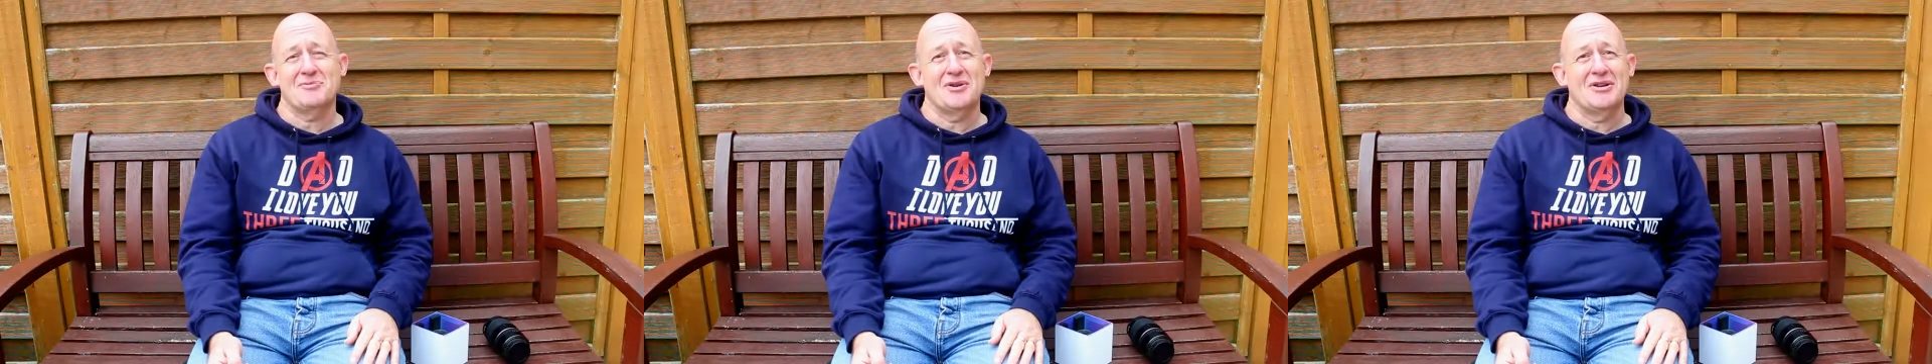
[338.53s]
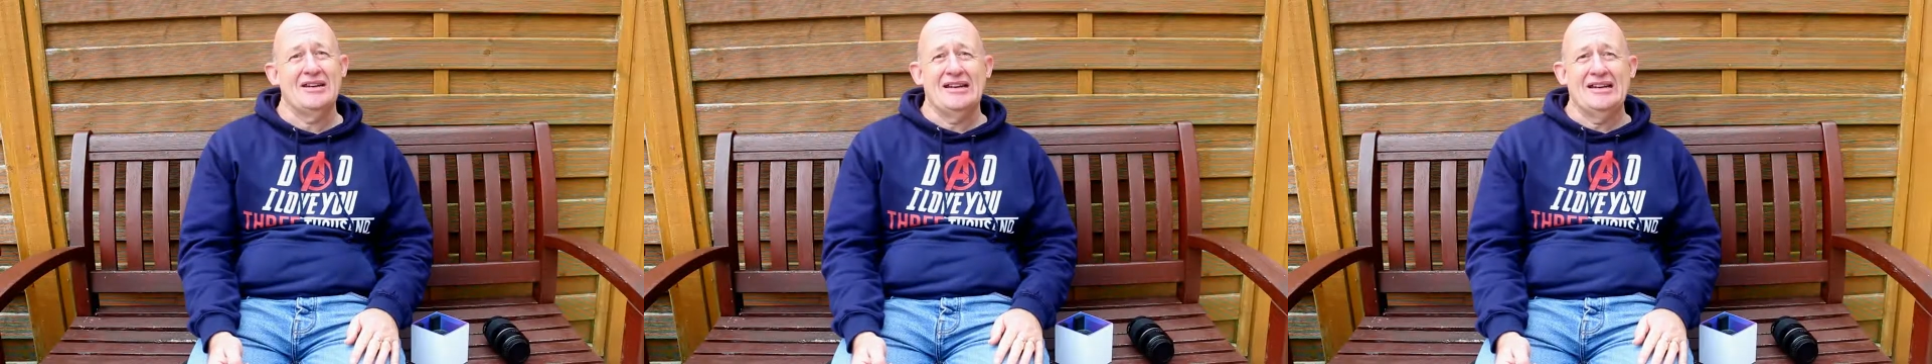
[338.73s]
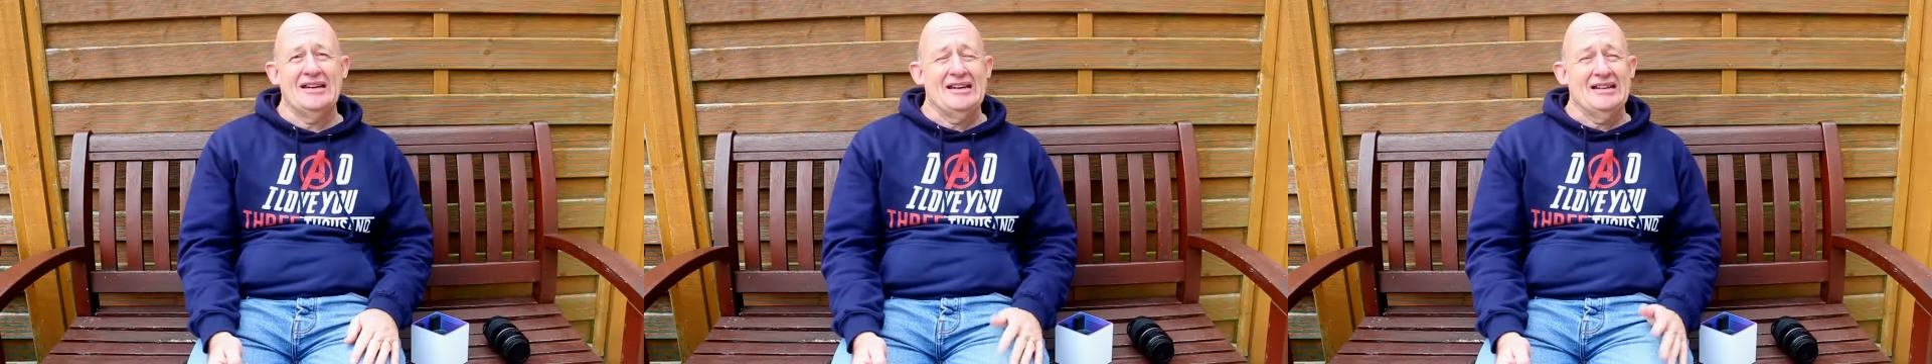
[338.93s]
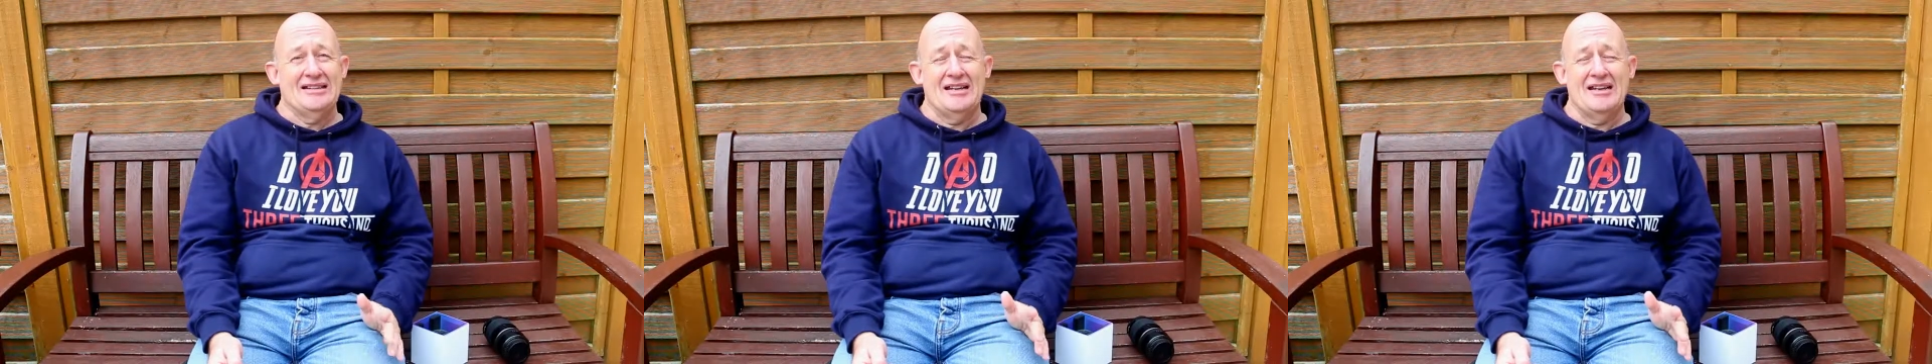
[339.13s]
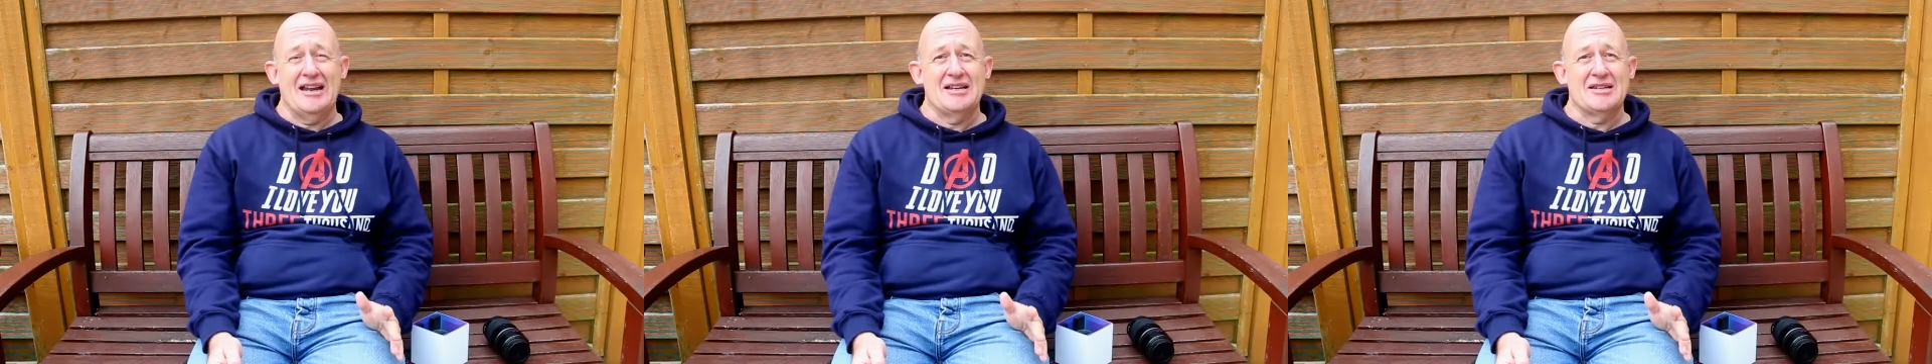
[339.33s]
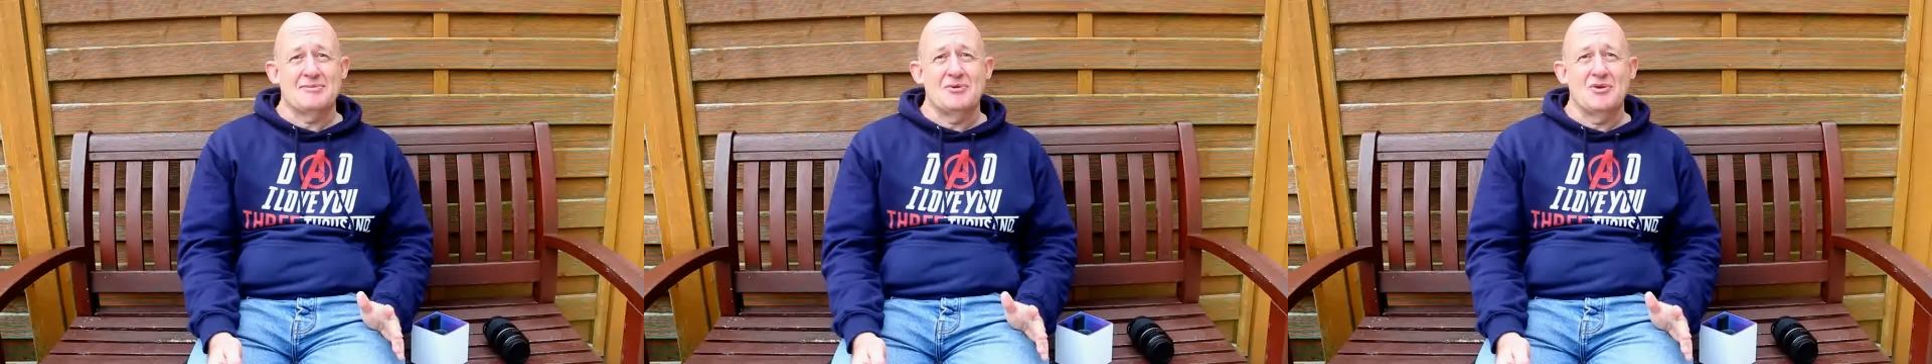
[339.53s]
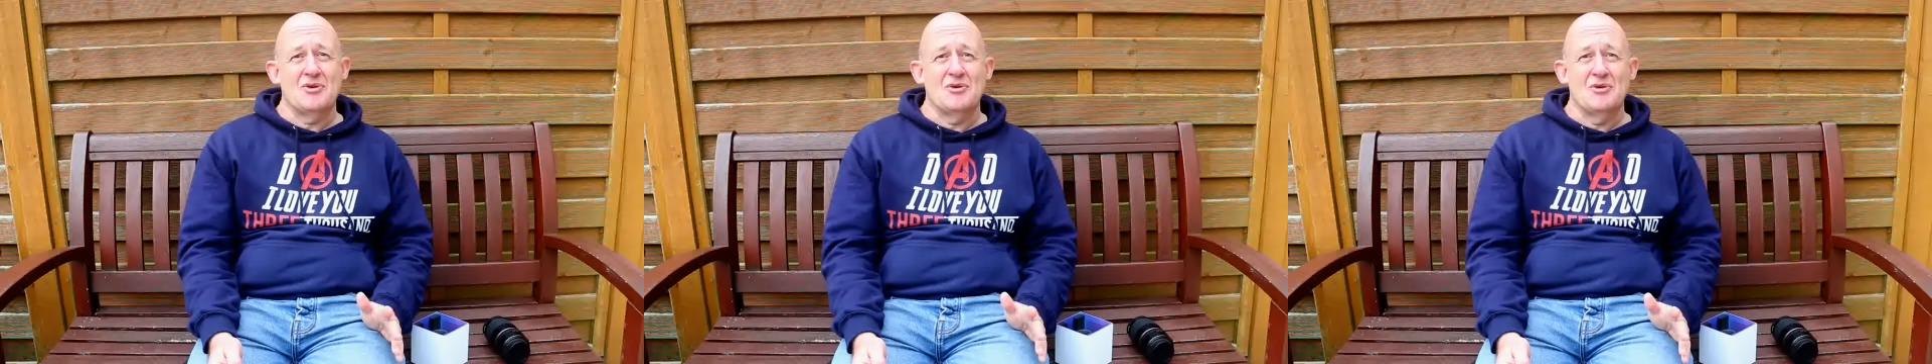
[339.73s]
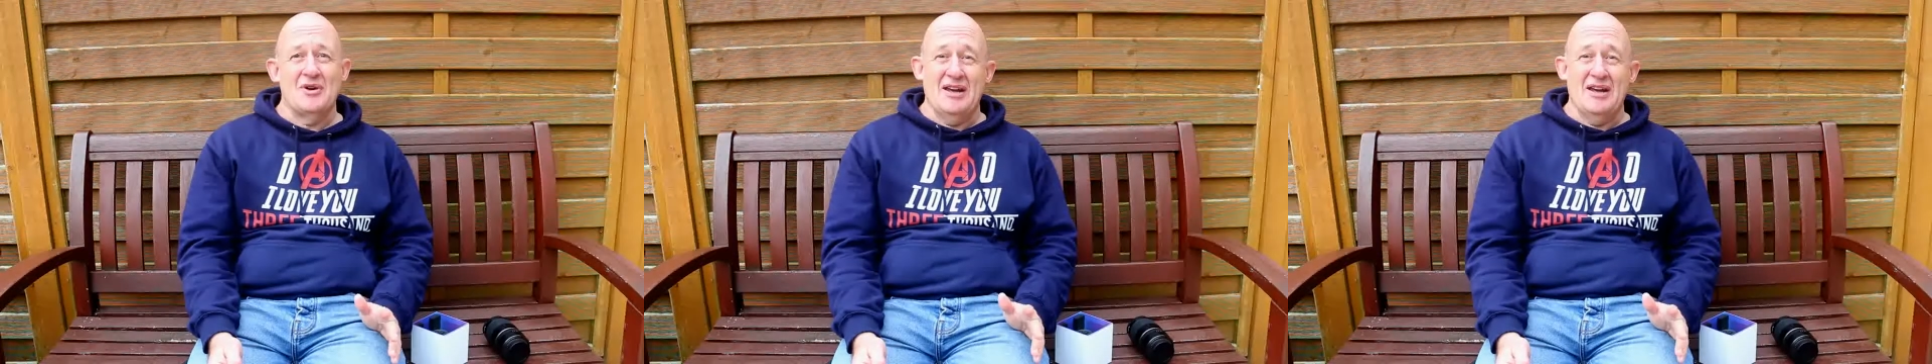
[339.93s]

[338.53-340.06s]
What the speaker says: but the Lensball,